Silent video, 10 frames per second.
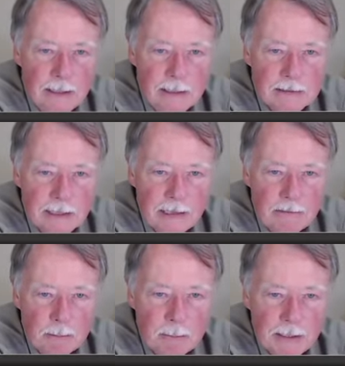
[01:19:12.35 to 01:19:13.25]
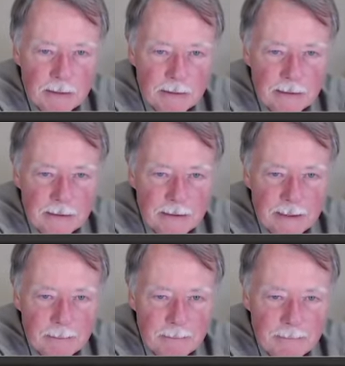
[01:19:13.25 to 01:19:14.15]
it's kind of a
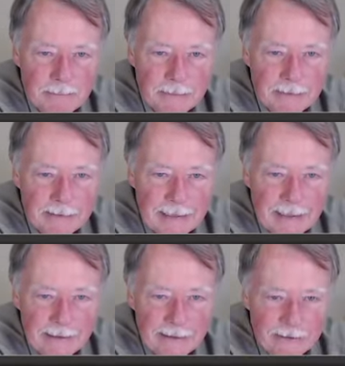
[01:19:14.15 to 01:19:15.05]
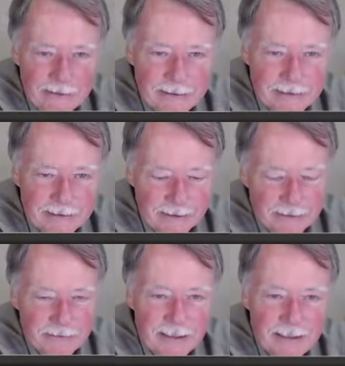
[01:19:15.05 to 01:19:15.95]
parallelogram. And I can't get all the dust off.